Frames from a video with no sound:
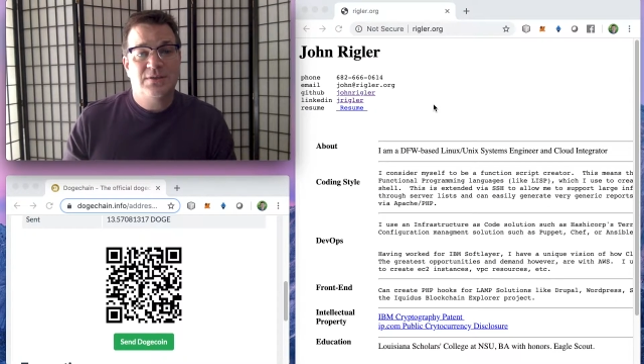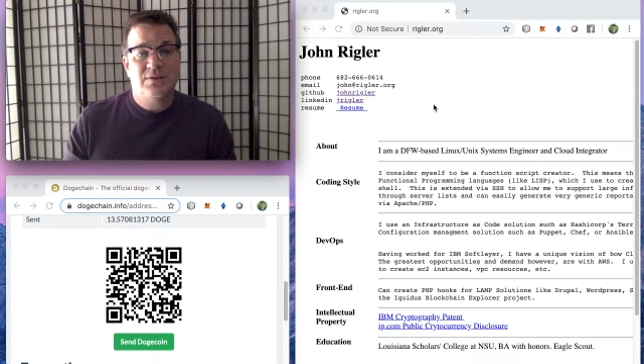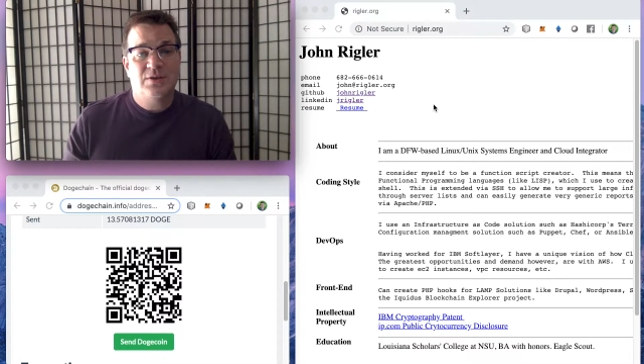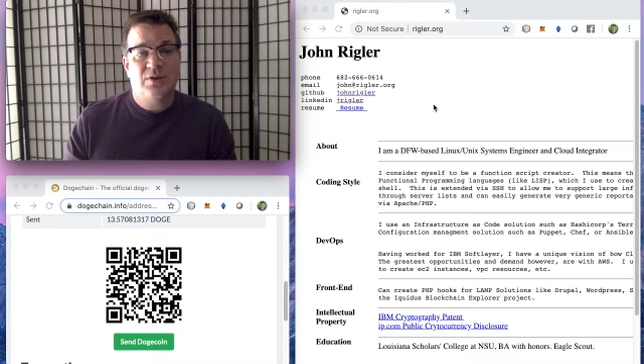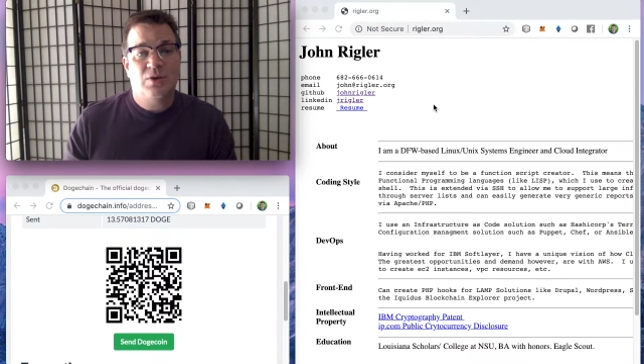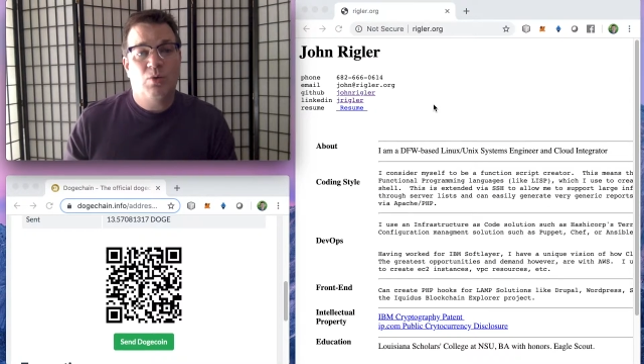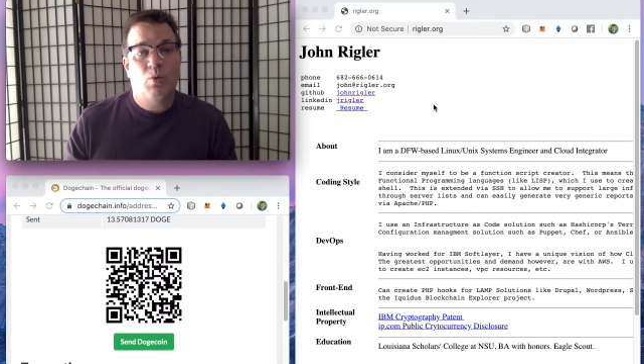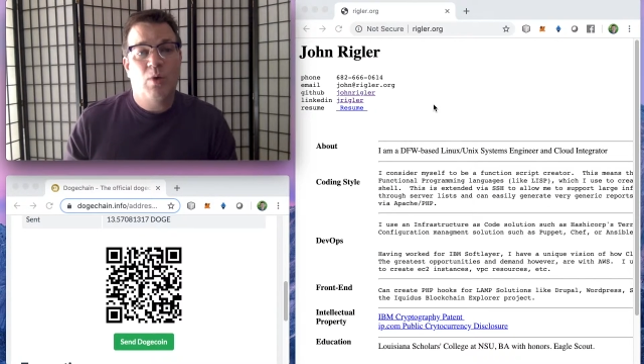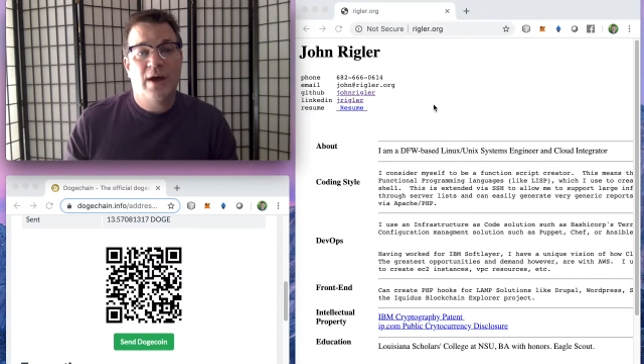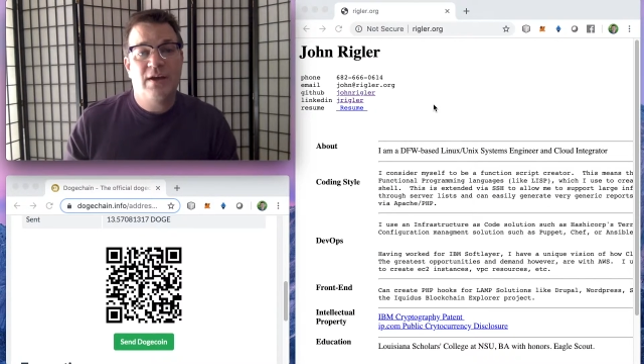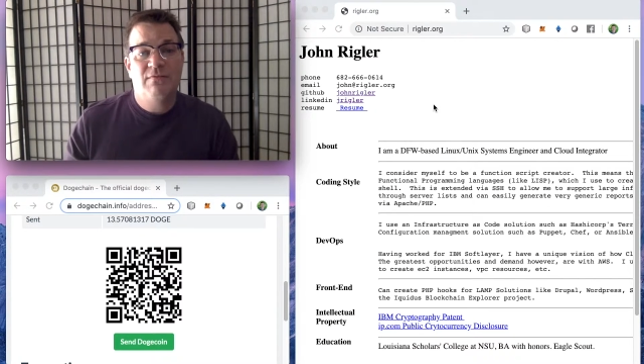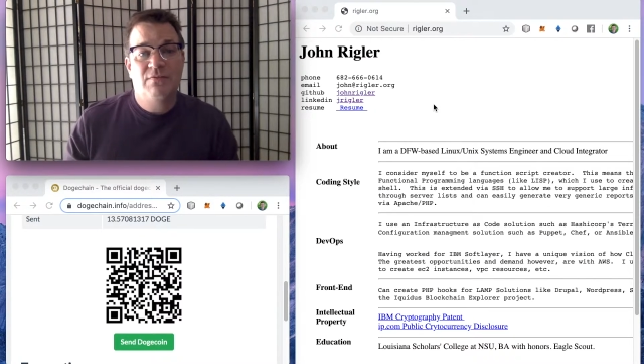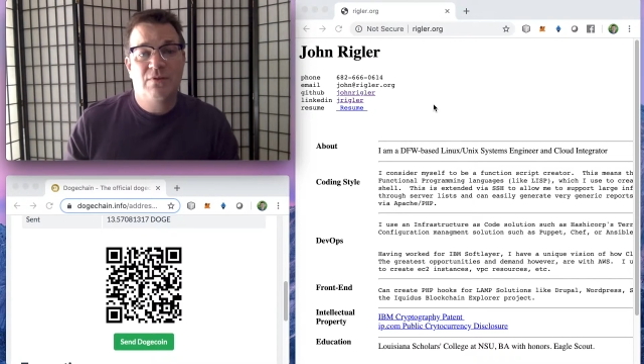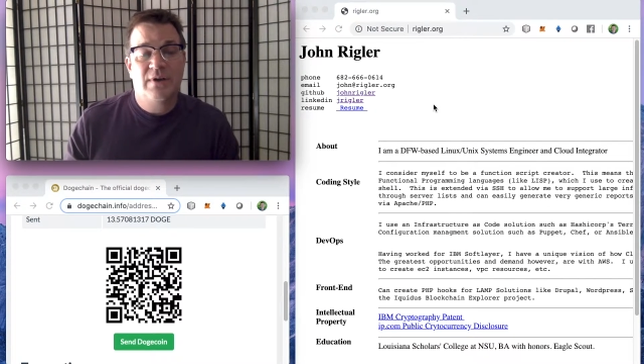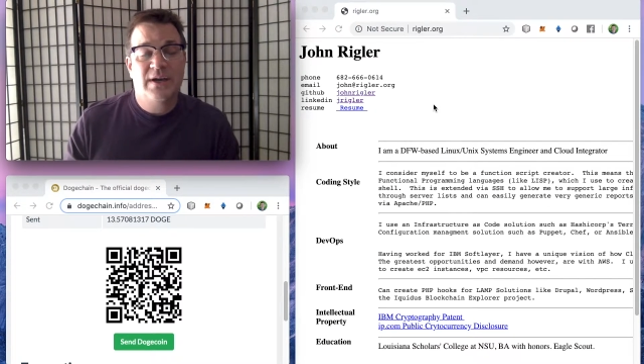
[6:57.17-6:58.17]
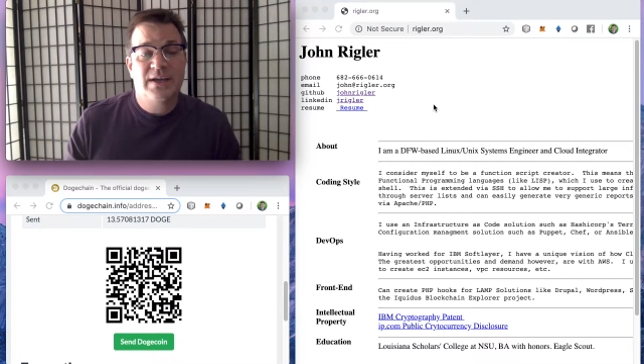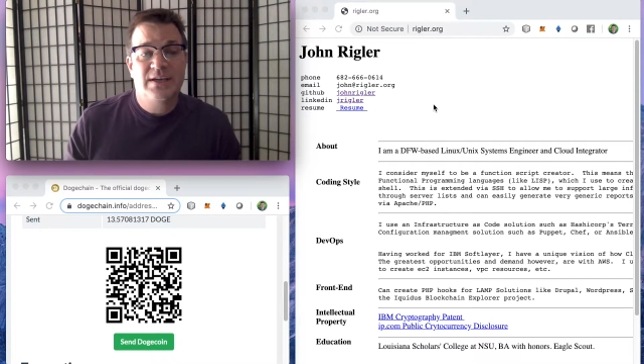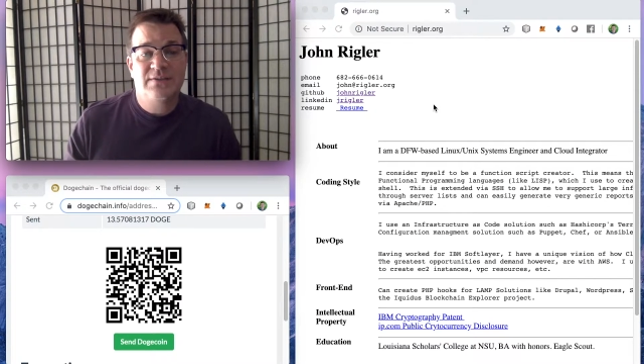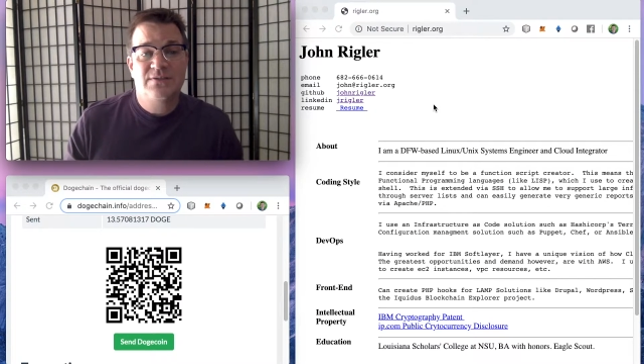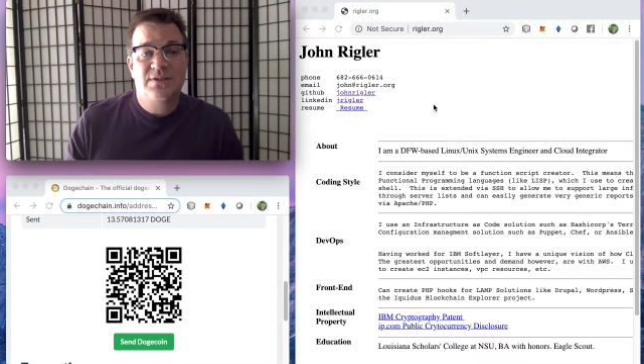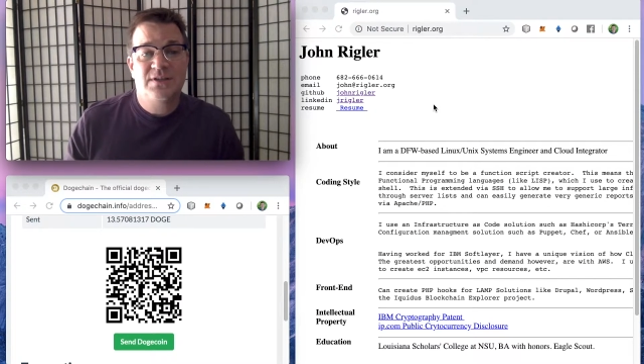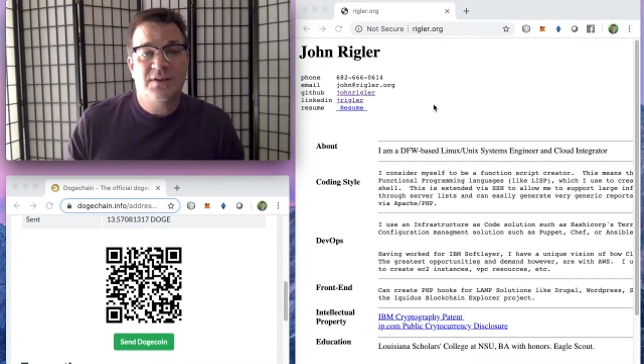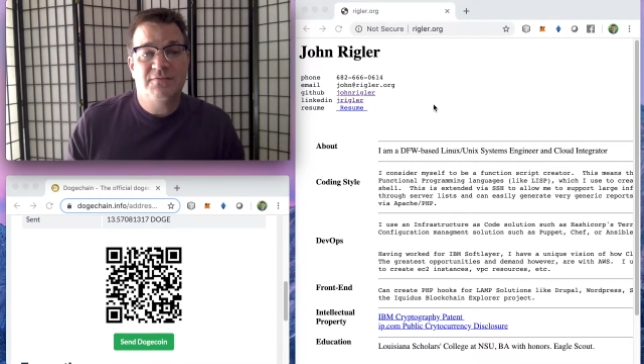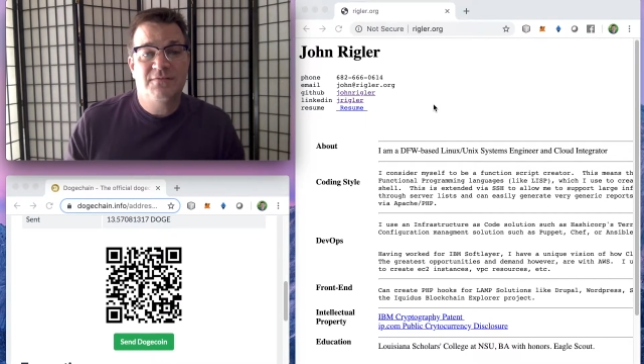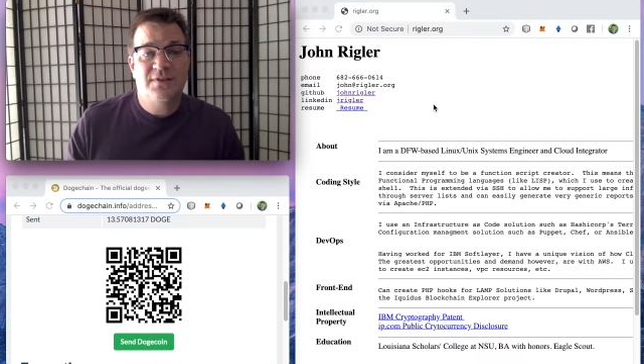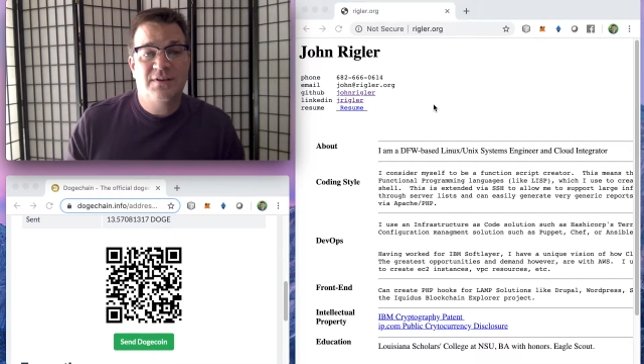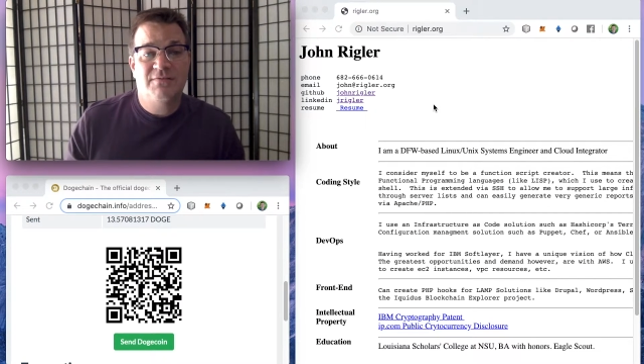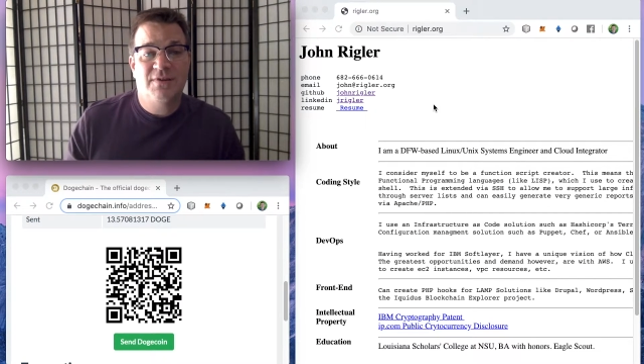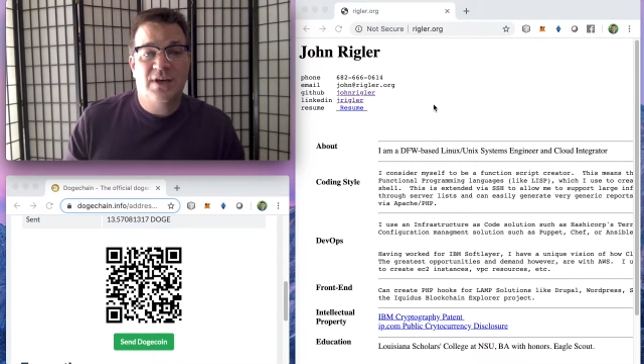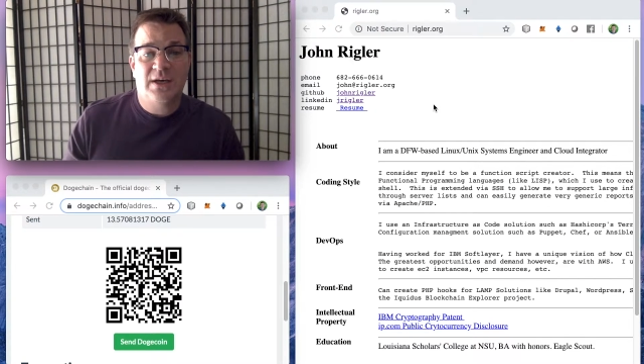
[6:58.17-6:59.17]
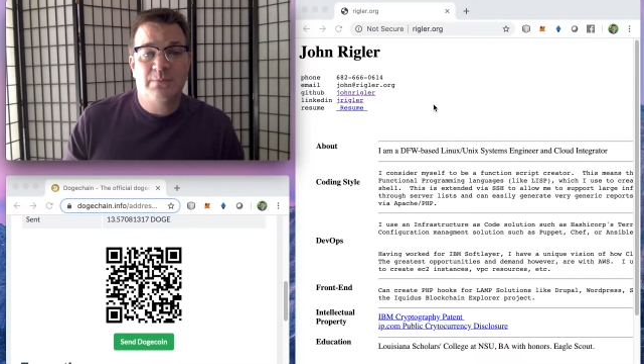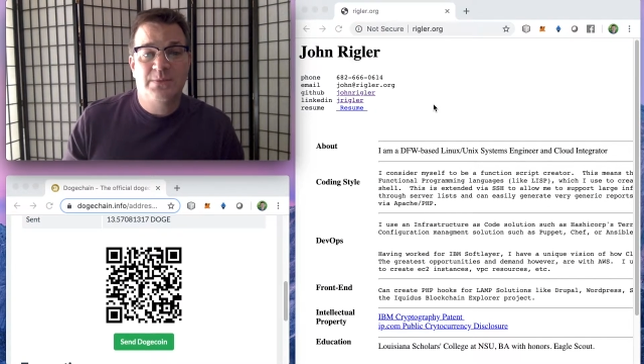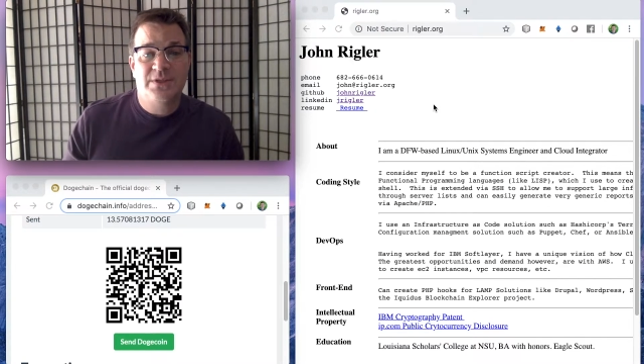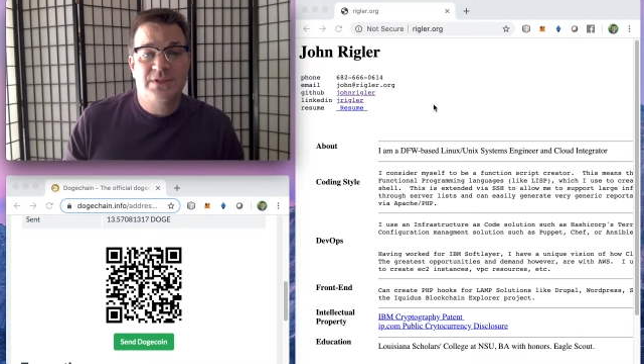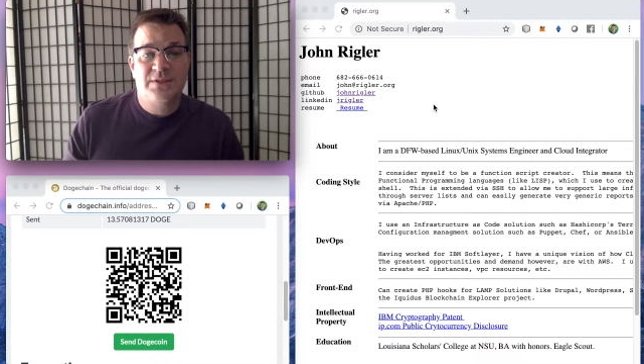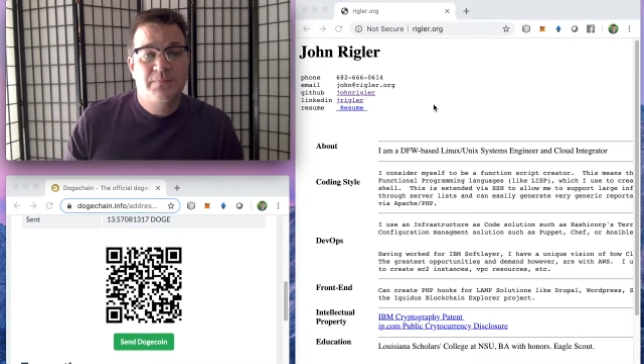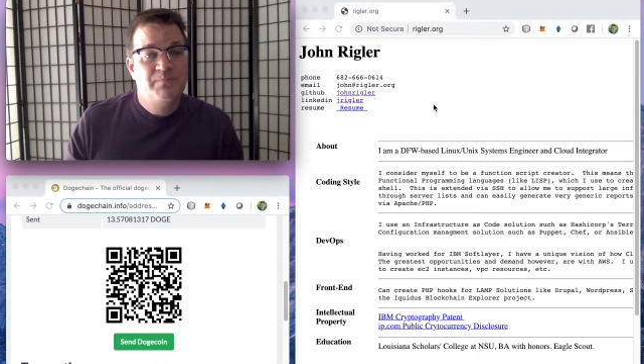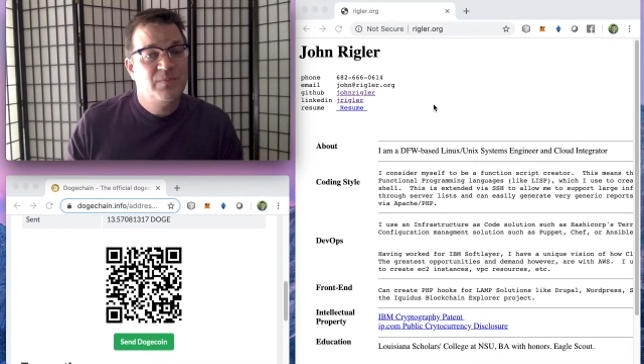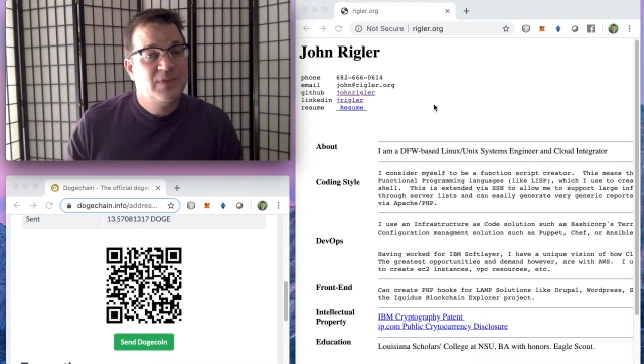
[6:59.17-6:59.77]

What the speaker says: a wide variety of stuff: DevOps,